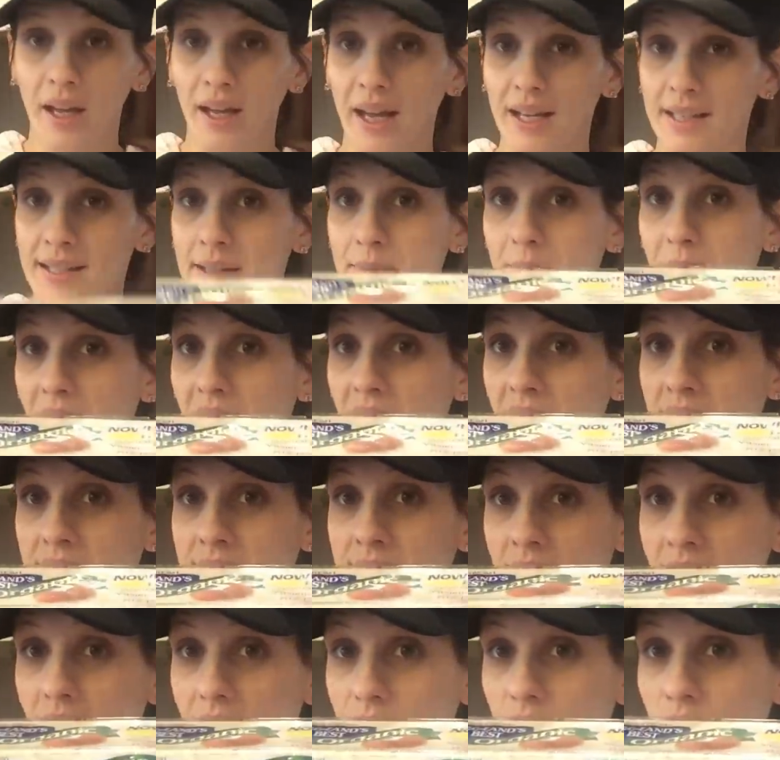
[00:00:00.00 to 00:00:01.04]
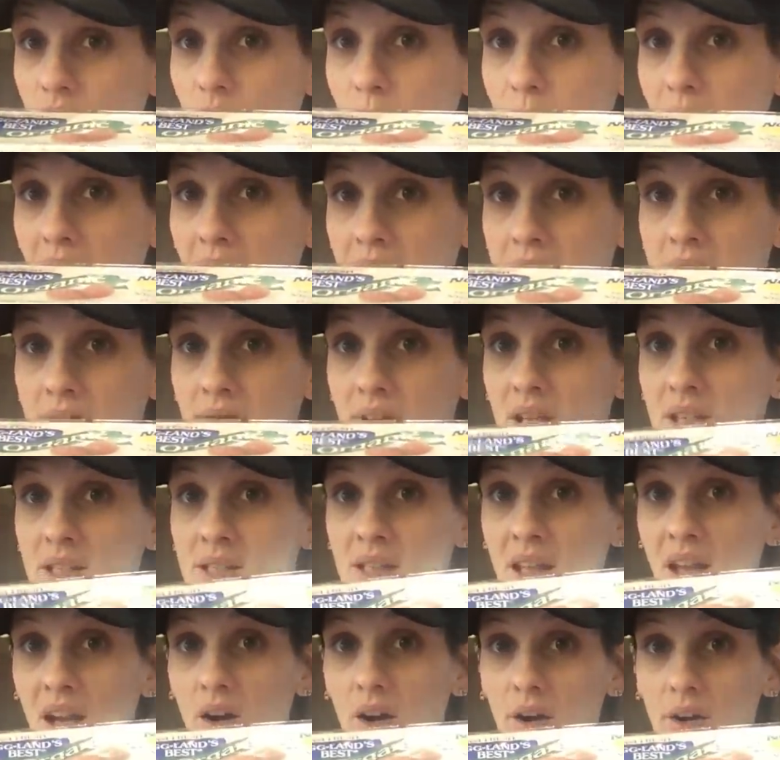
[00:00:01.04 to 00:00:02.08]
I got some eggs. I got two packs of these.
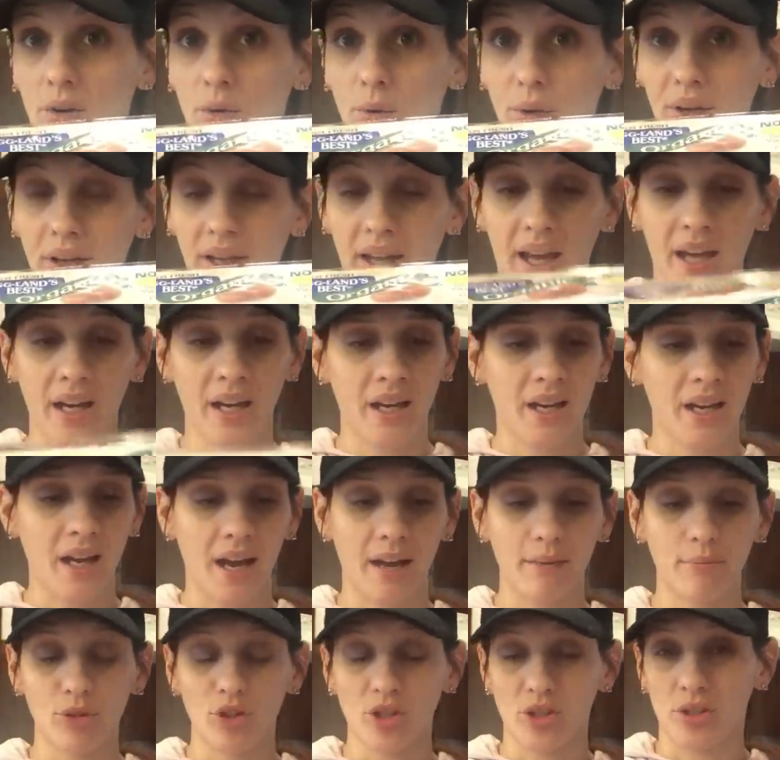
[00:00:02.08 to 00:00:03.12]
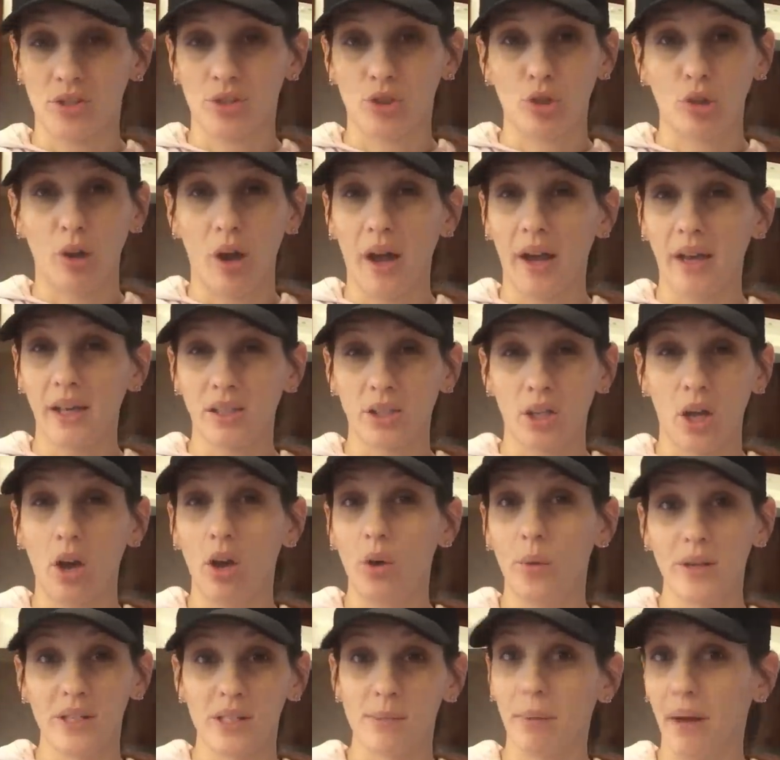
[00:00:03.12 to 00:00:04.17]
They are organic. I'm just trying to
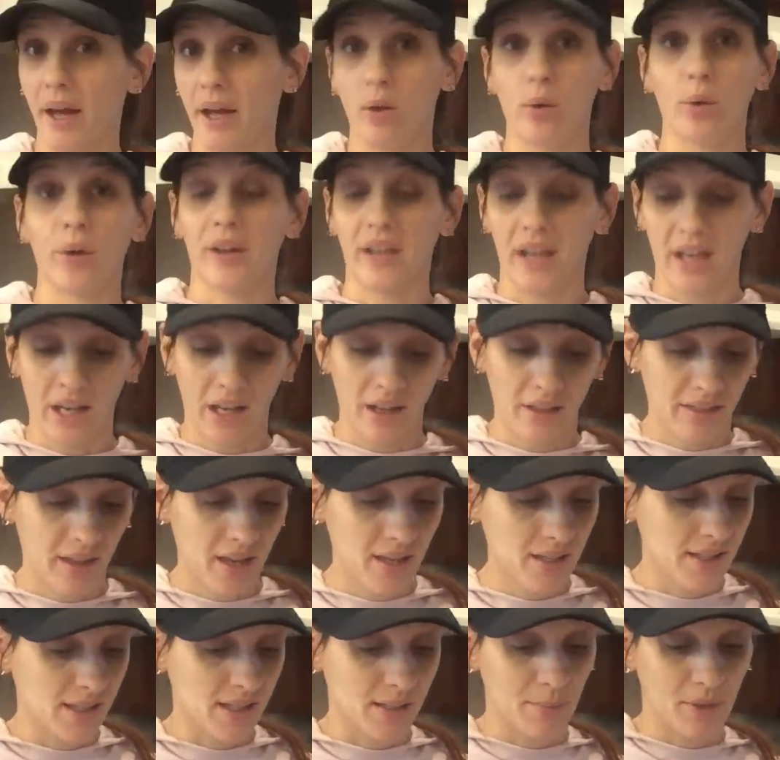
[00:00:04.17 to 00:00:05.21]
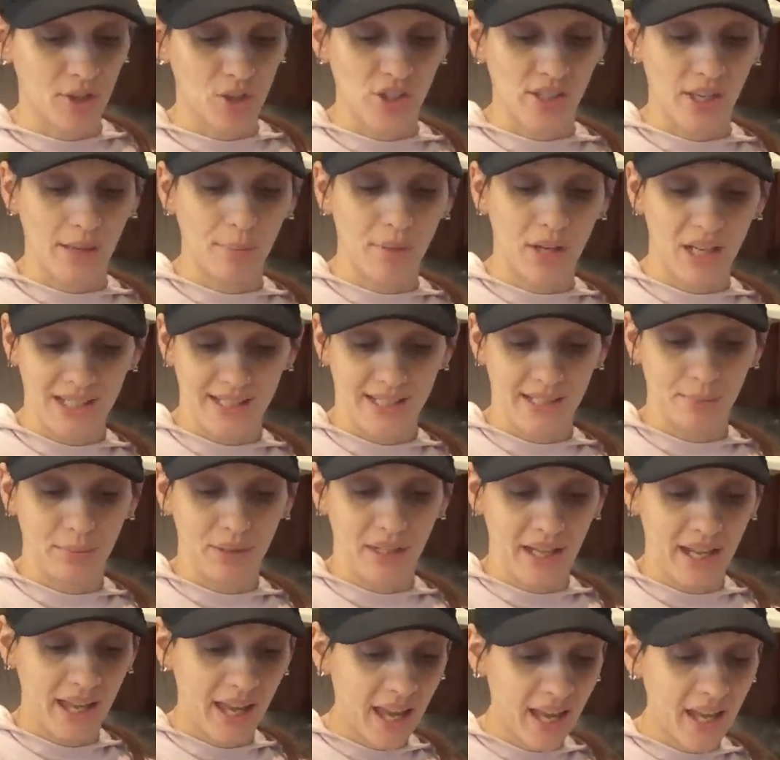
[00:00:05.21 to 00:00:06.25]
always buy organic things as much as I
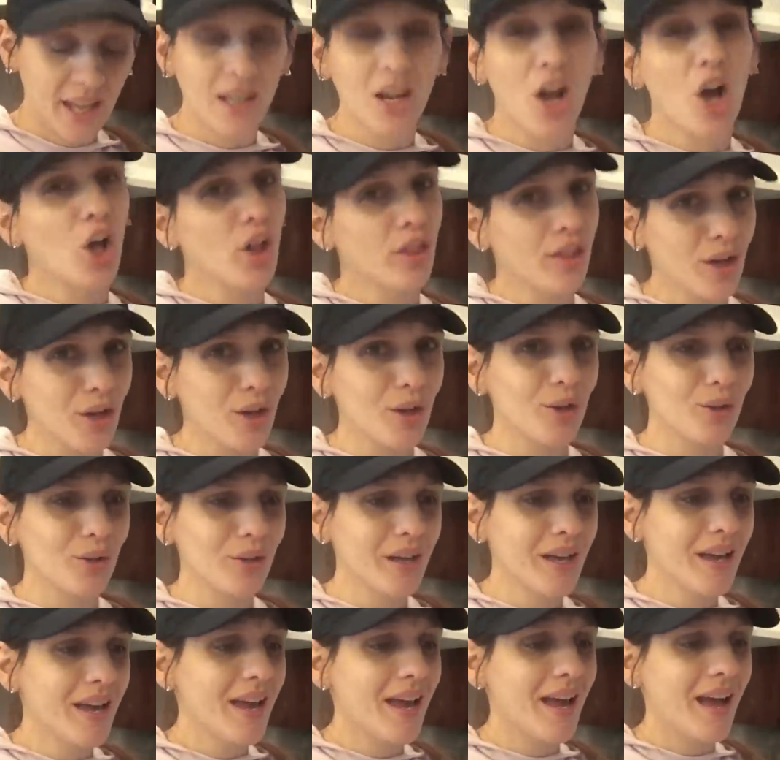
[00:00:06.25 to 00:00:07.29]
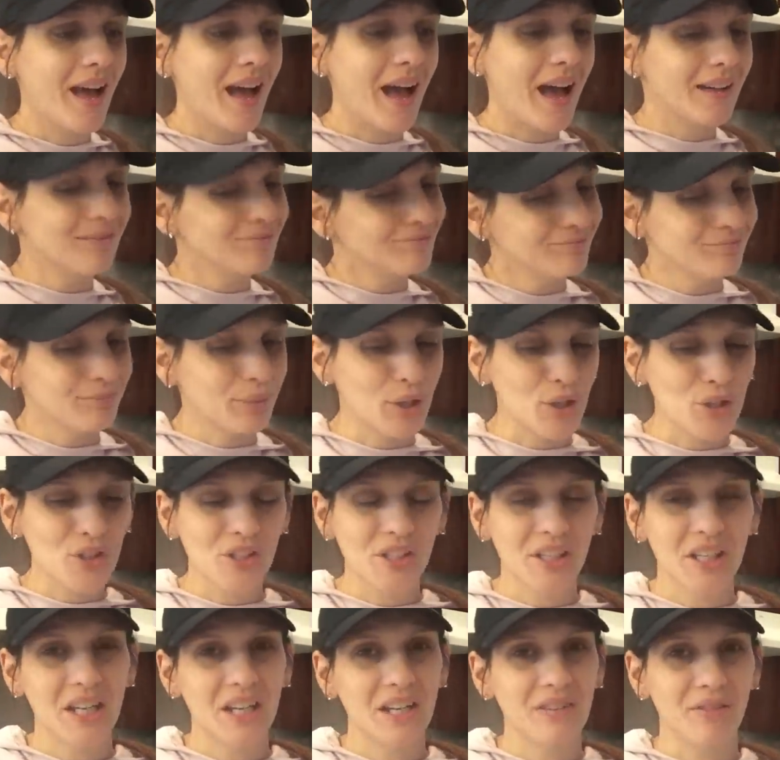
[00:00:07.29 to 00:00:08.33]
possibly can. Although,
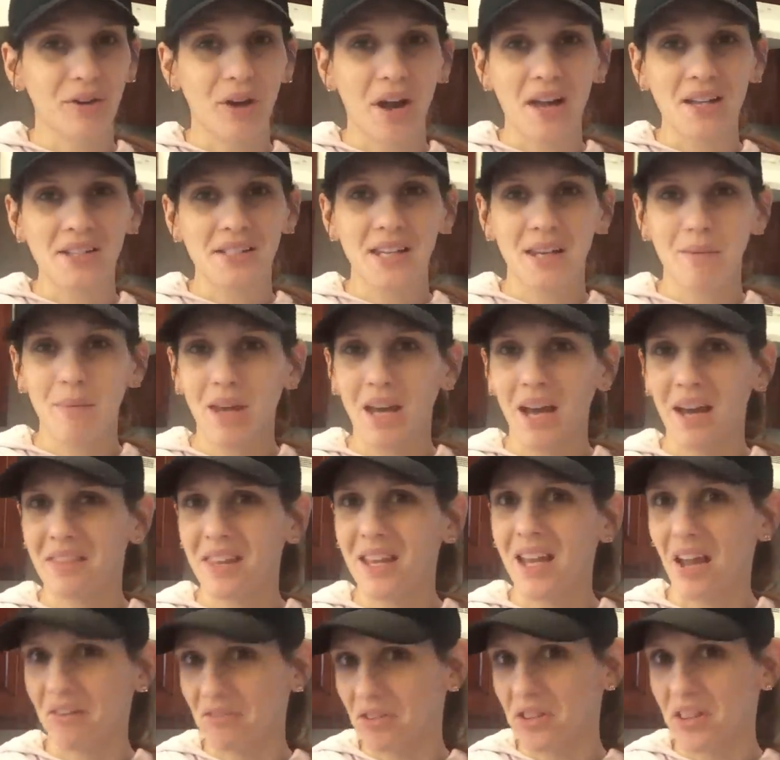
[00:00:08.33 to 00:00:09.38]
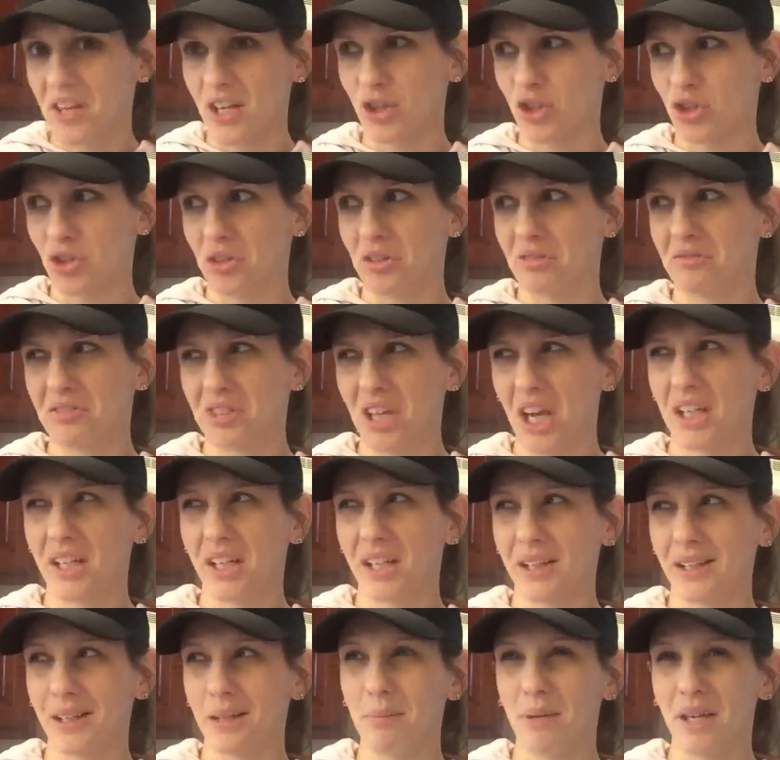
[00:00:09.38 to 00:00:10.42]
personally, if you're asking me, I think everything should
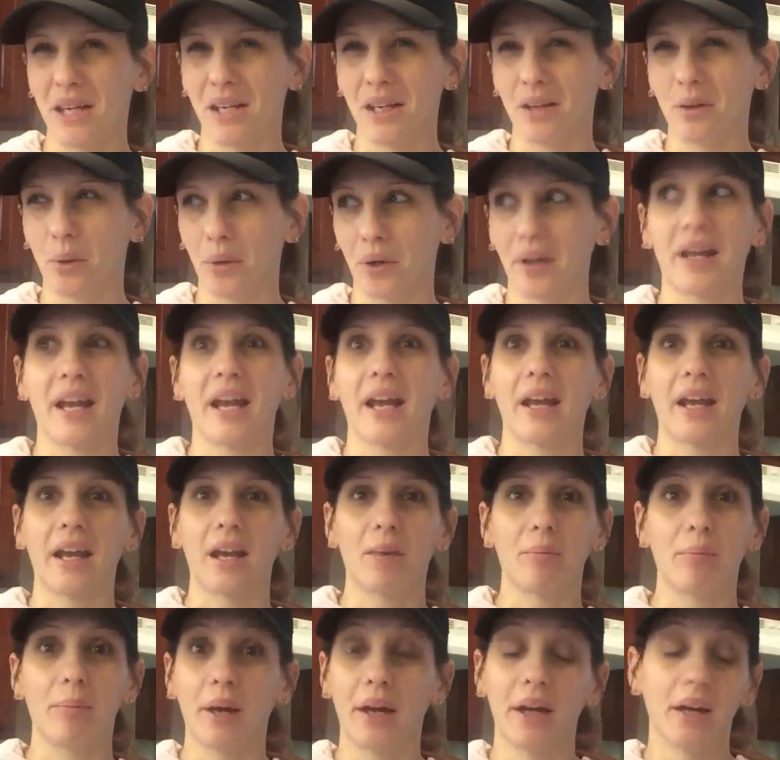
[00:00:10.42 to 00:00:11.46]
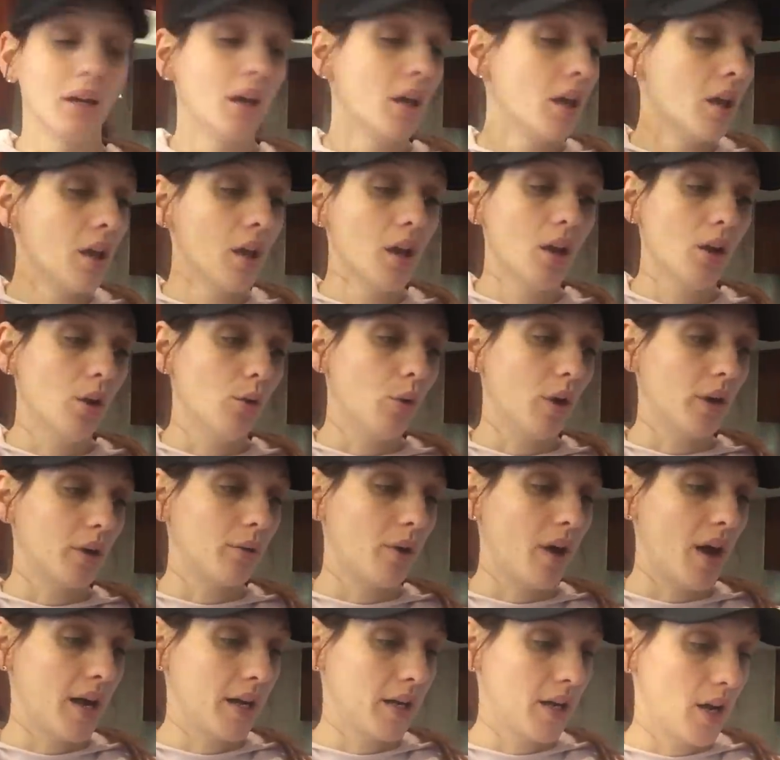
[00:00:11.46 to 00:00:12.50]
technically be organic. But what do
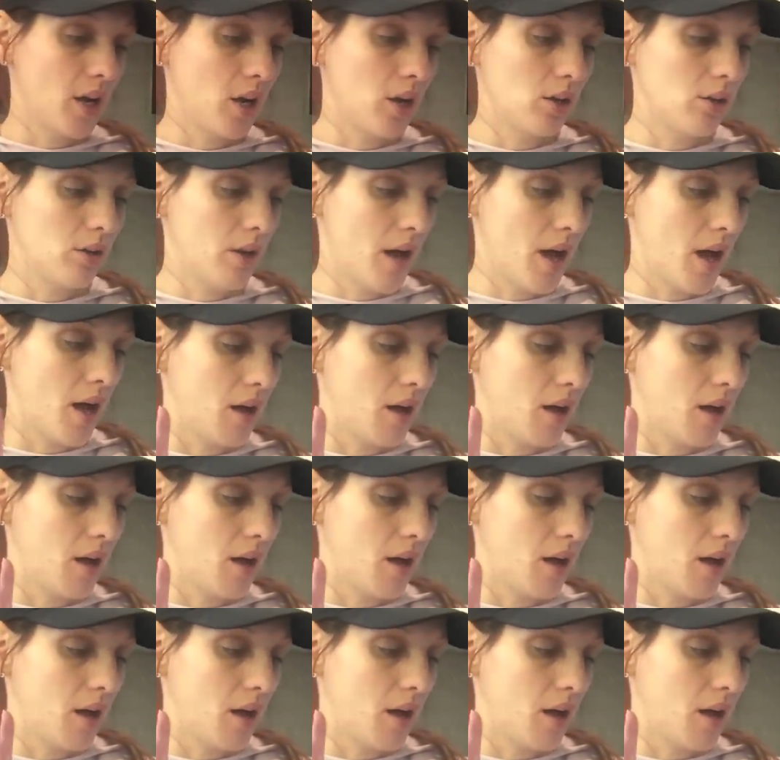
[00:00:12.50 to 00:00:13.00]
I know?